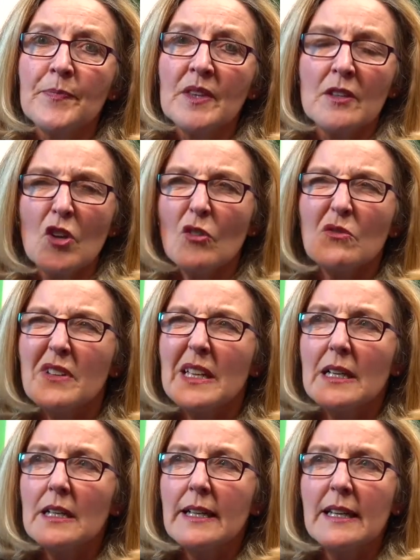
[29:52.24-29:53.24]
Not
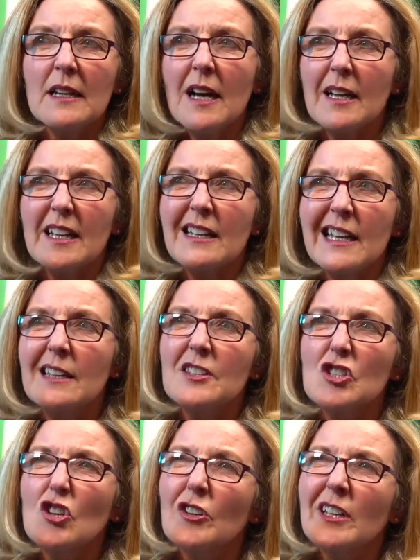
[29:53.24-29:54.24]
really. I can hear the
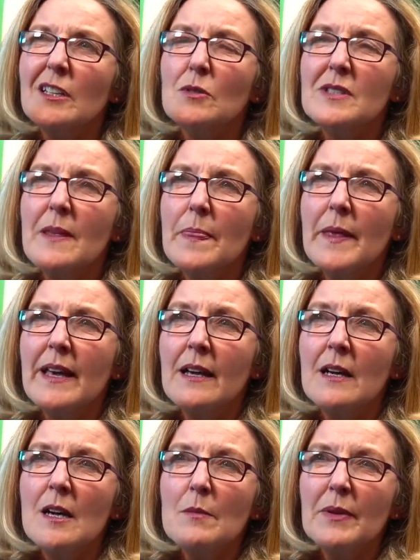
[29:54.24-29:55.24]
tonic note in there,
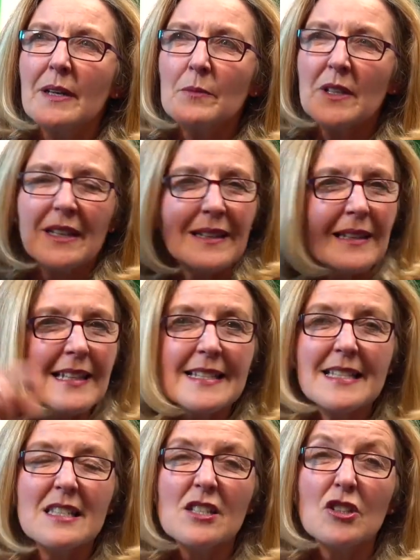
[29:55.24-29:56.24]
but I'm going to
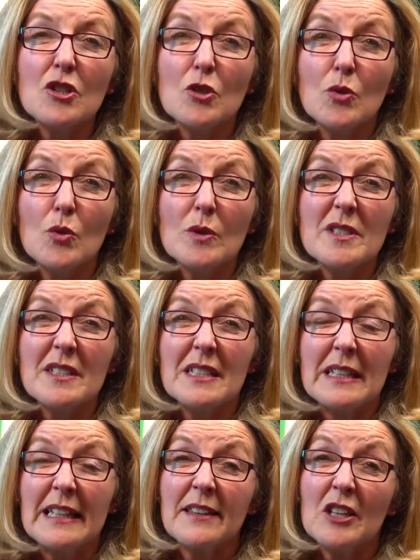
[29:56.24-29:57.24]
listen to the chords
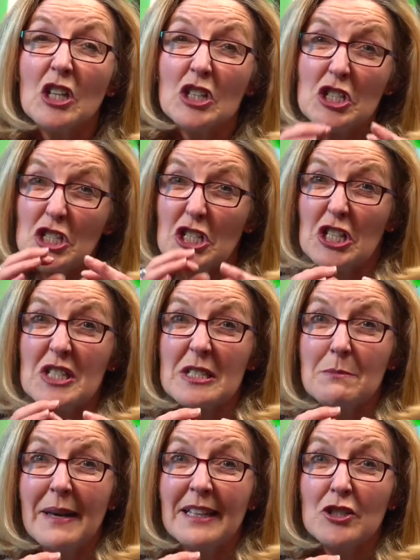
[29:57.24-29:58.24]
underneath just to
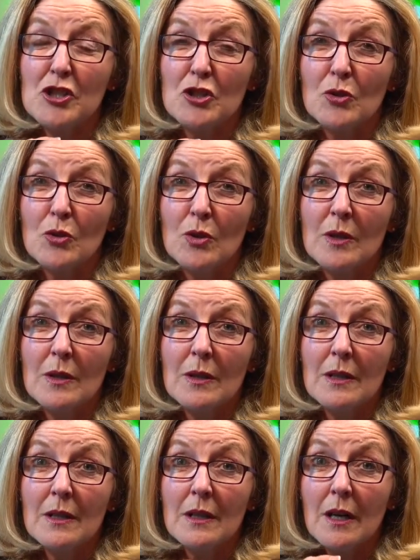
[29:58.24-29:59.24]
make sure.
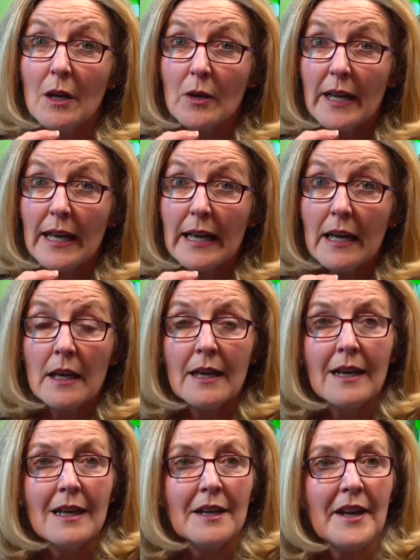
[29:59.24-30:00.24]
Okay,
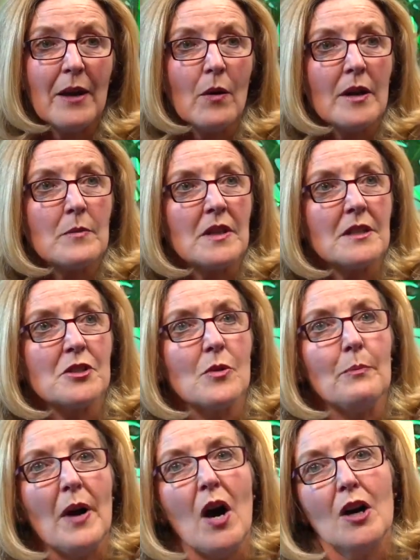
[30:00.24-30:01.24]
now I'm going to do a
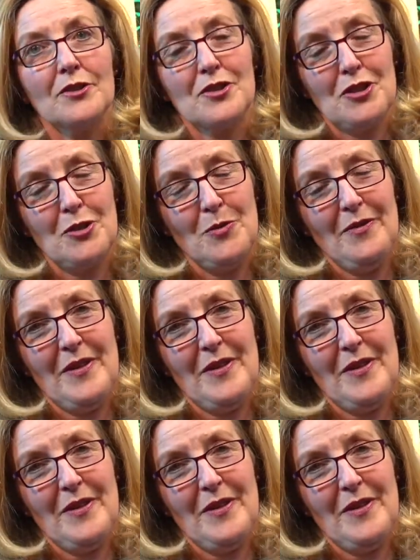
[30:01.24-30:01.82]
part 2 of